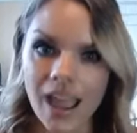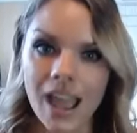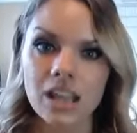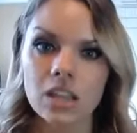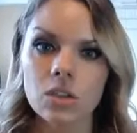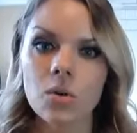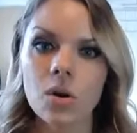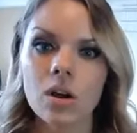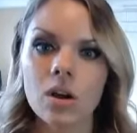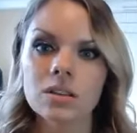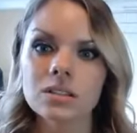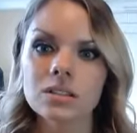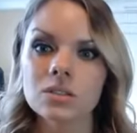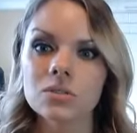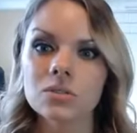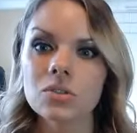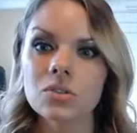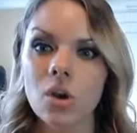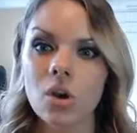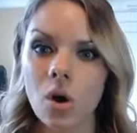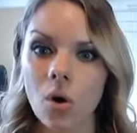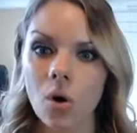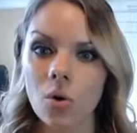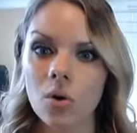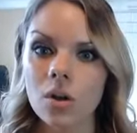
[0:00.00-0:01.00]
And you also
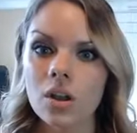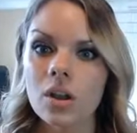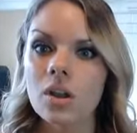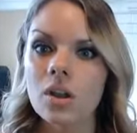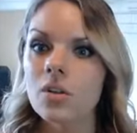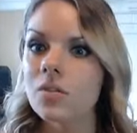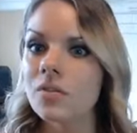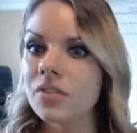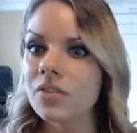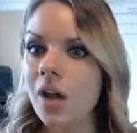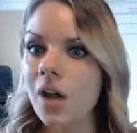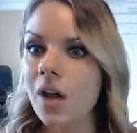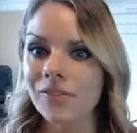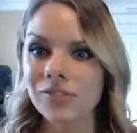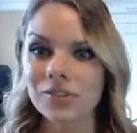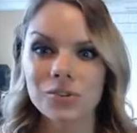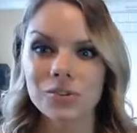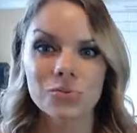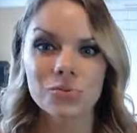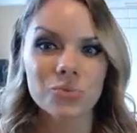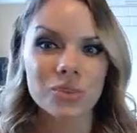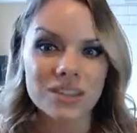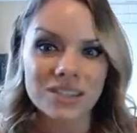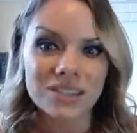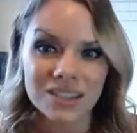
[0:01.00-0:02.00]
know if you have to do
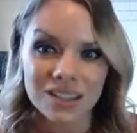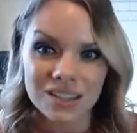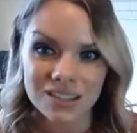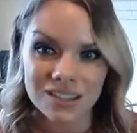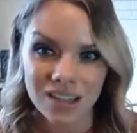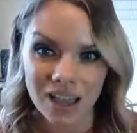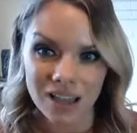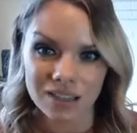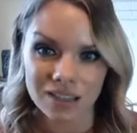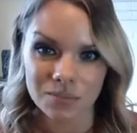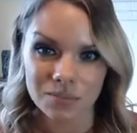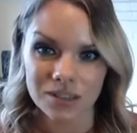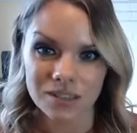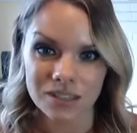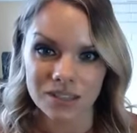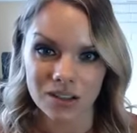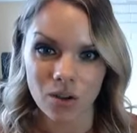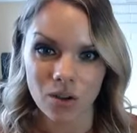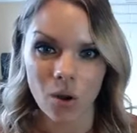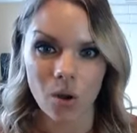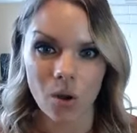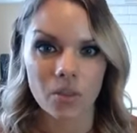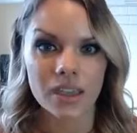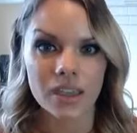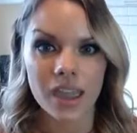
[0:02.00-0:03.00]
risk assessments and
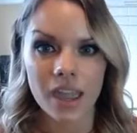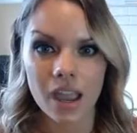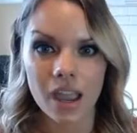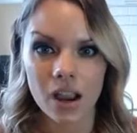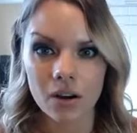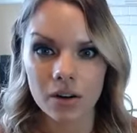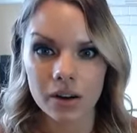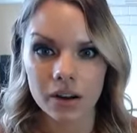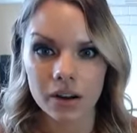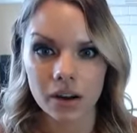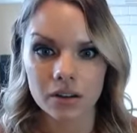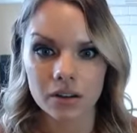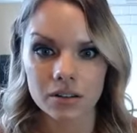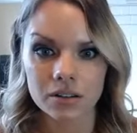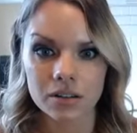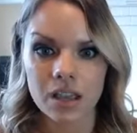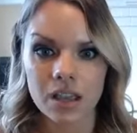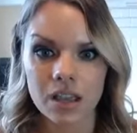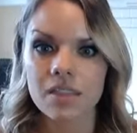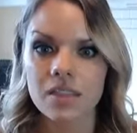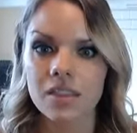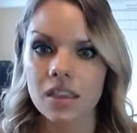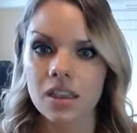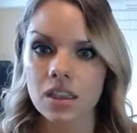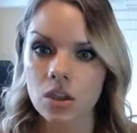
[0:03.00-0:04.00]
call the carriers,
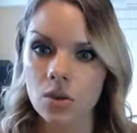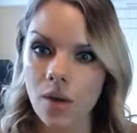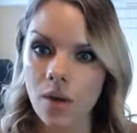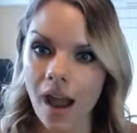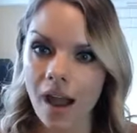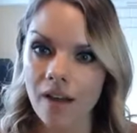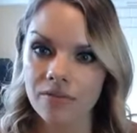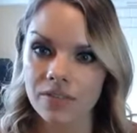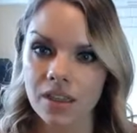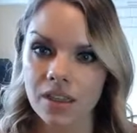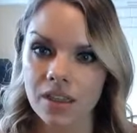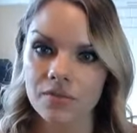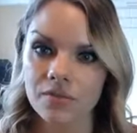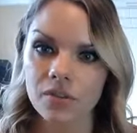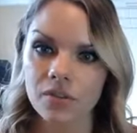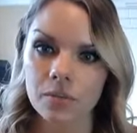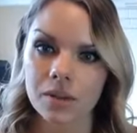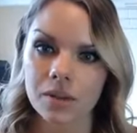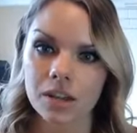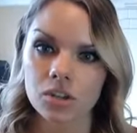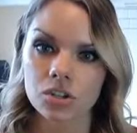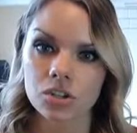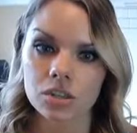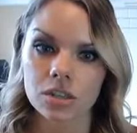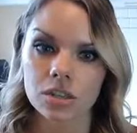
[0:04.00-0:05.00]
that you have the
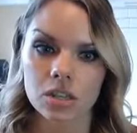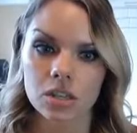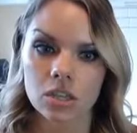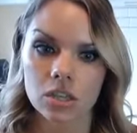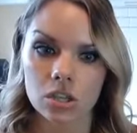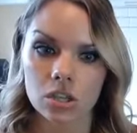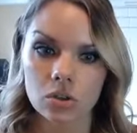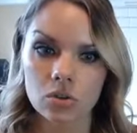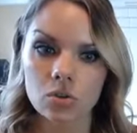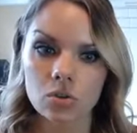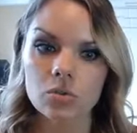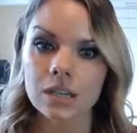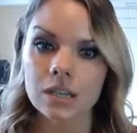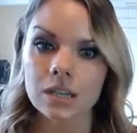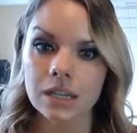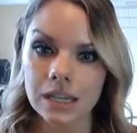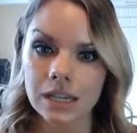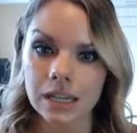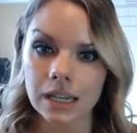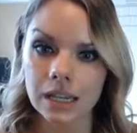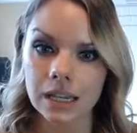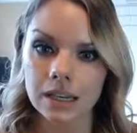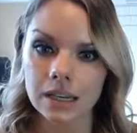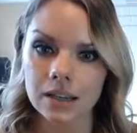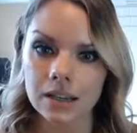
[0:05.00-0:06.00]
information you
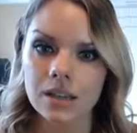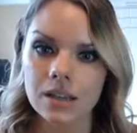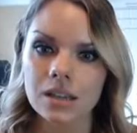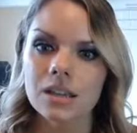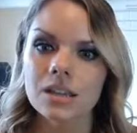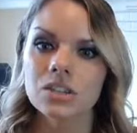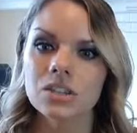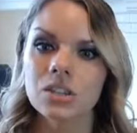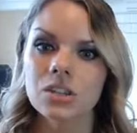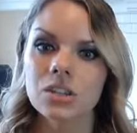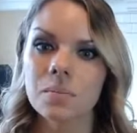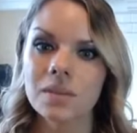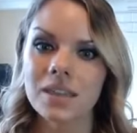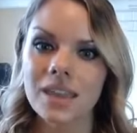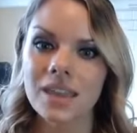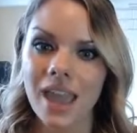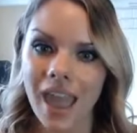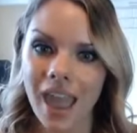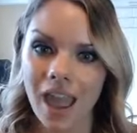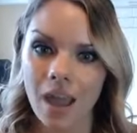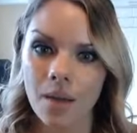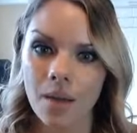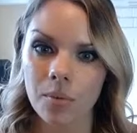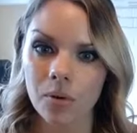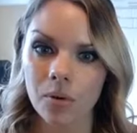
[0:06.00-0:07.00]
need to be
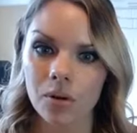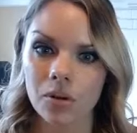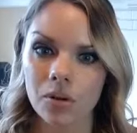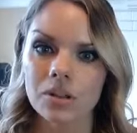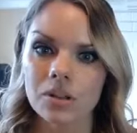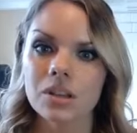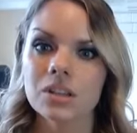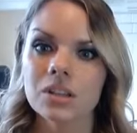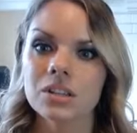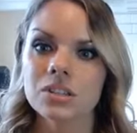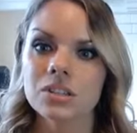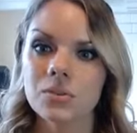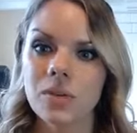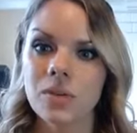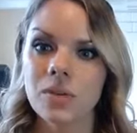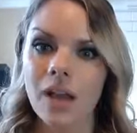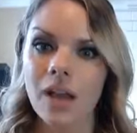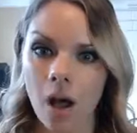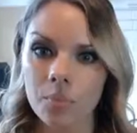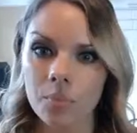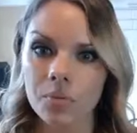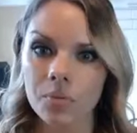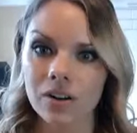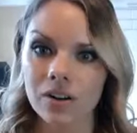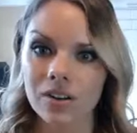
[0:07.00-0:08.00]
able to
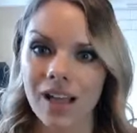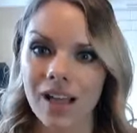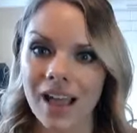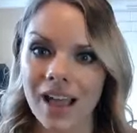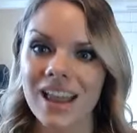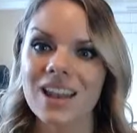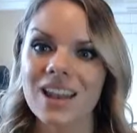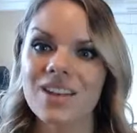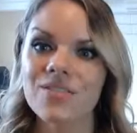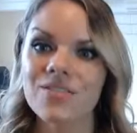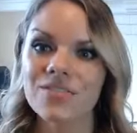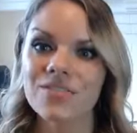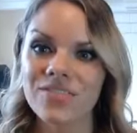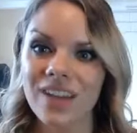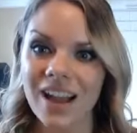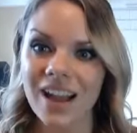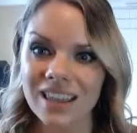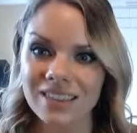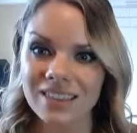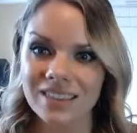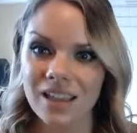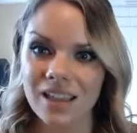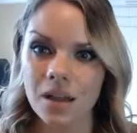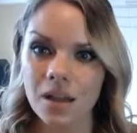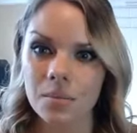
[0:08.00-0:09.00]
help your client and
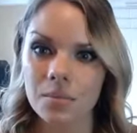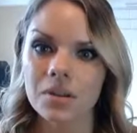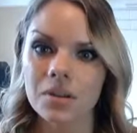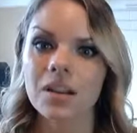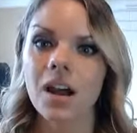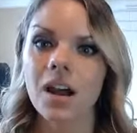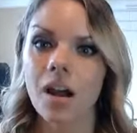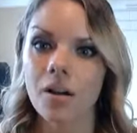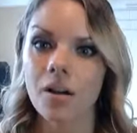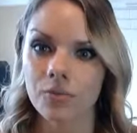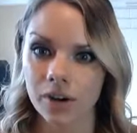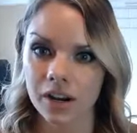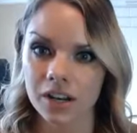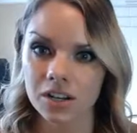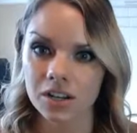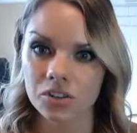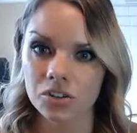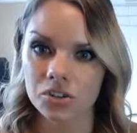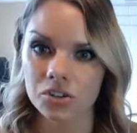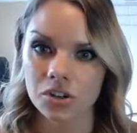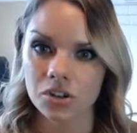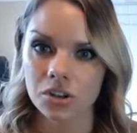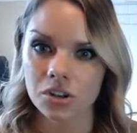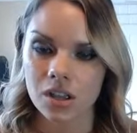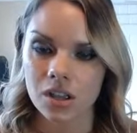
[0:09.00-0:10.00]
find them
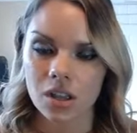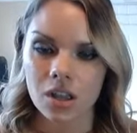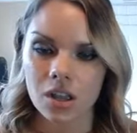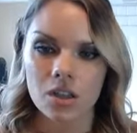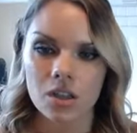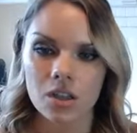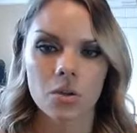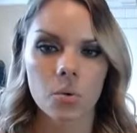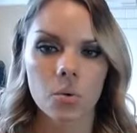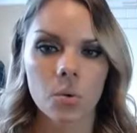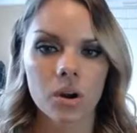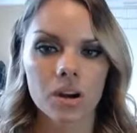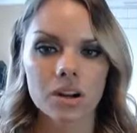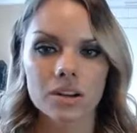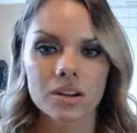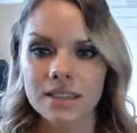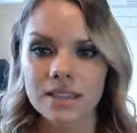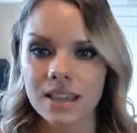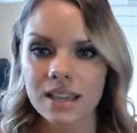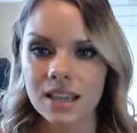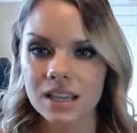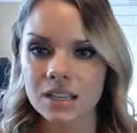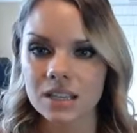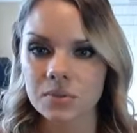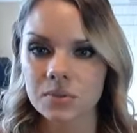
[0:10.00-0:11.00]
coverage. The worst
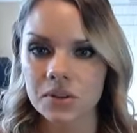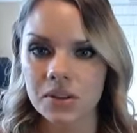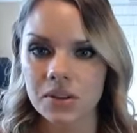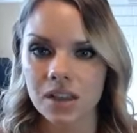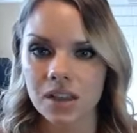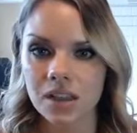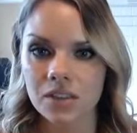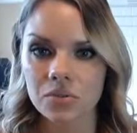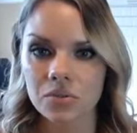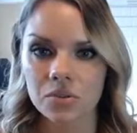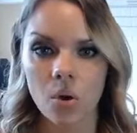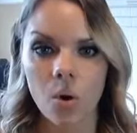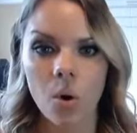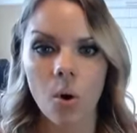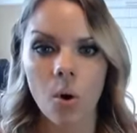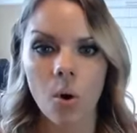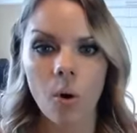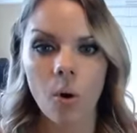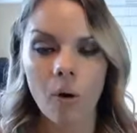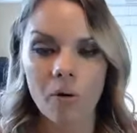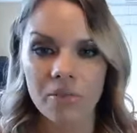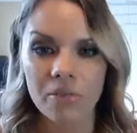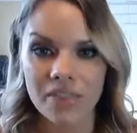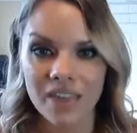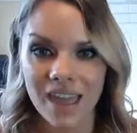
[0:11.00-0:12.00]
thing is when you get through the
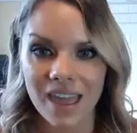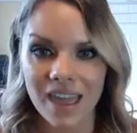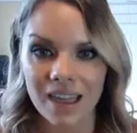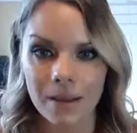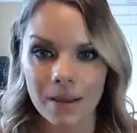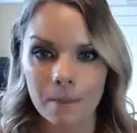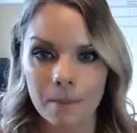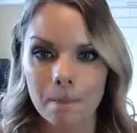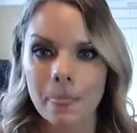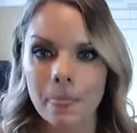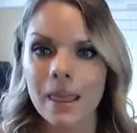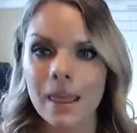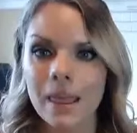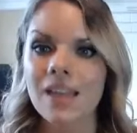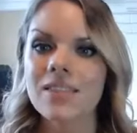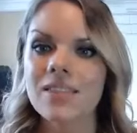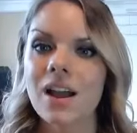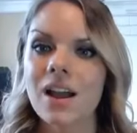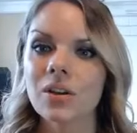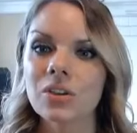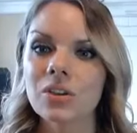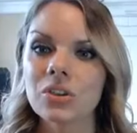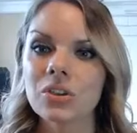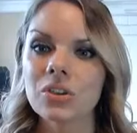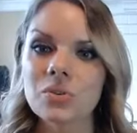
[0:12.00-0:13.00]
whole thing and
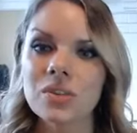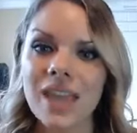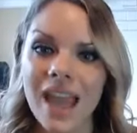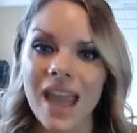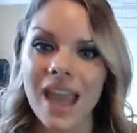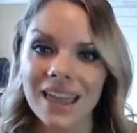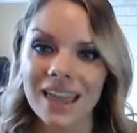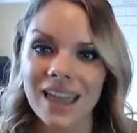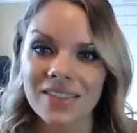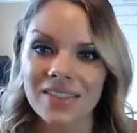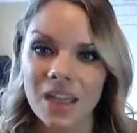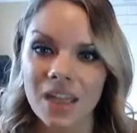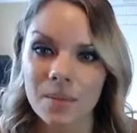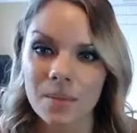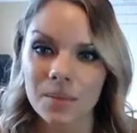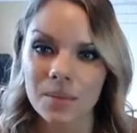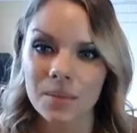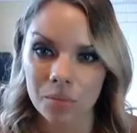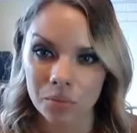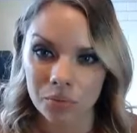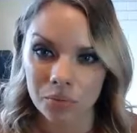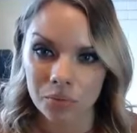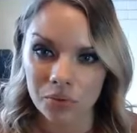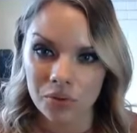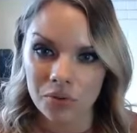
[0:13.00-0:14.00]
now you can't get them an
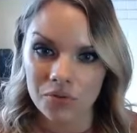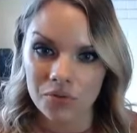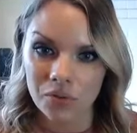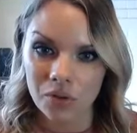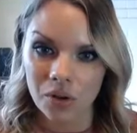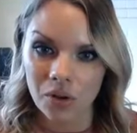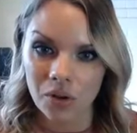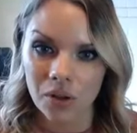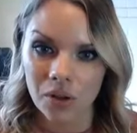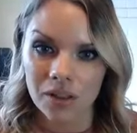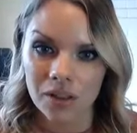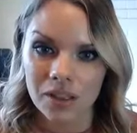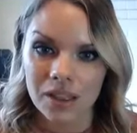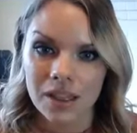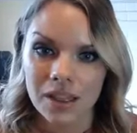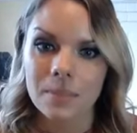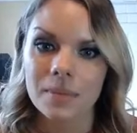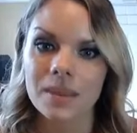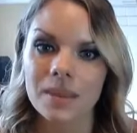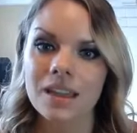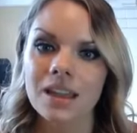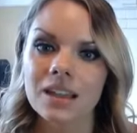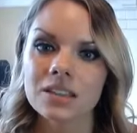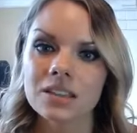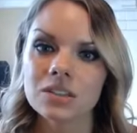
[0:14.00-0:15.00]
approval
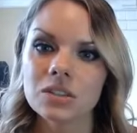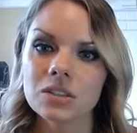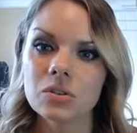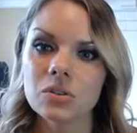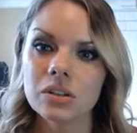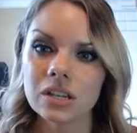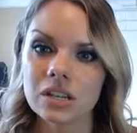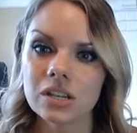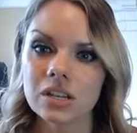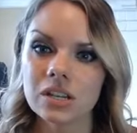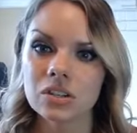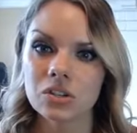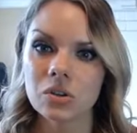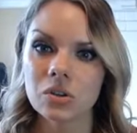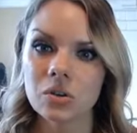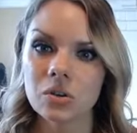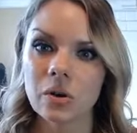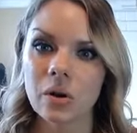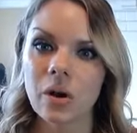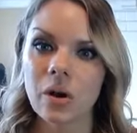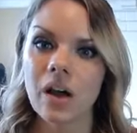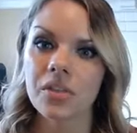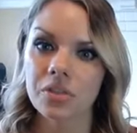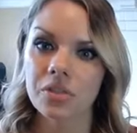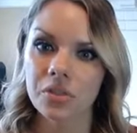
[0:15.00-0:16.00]
because you didn't
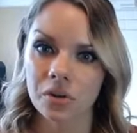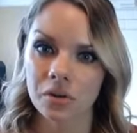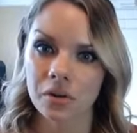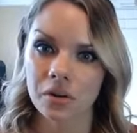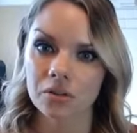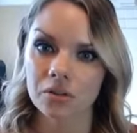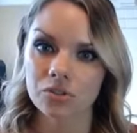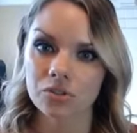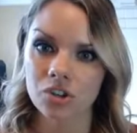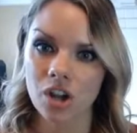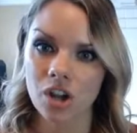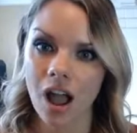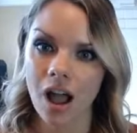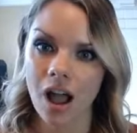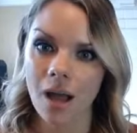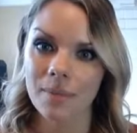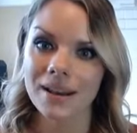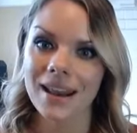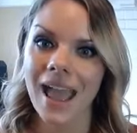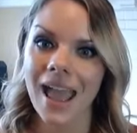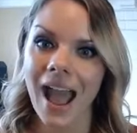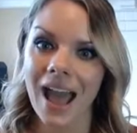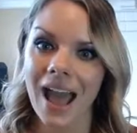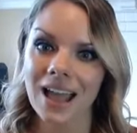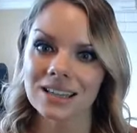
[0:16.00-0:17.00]
do a thorough job
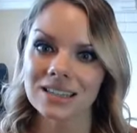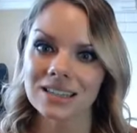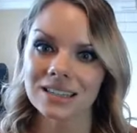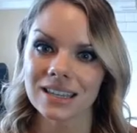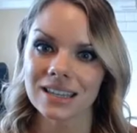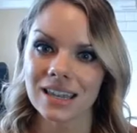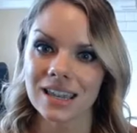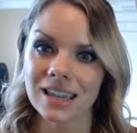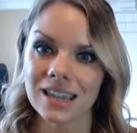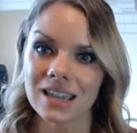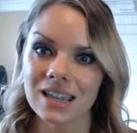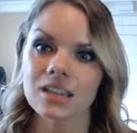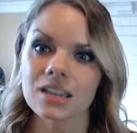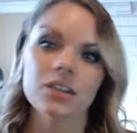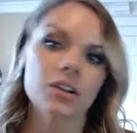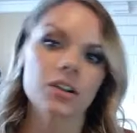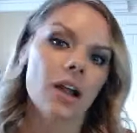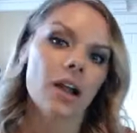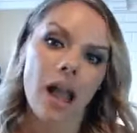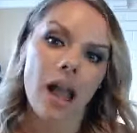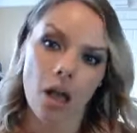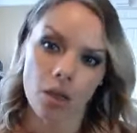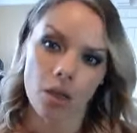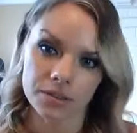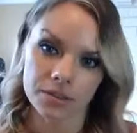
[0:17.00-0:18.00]
in asking for
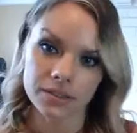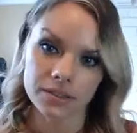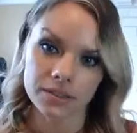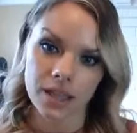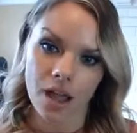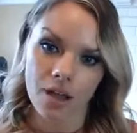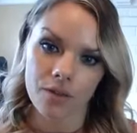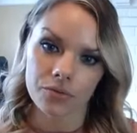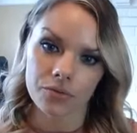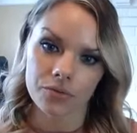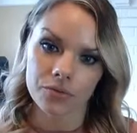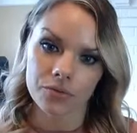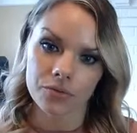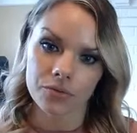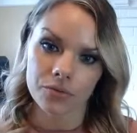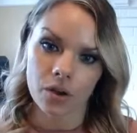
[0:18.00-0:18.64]
health stuff.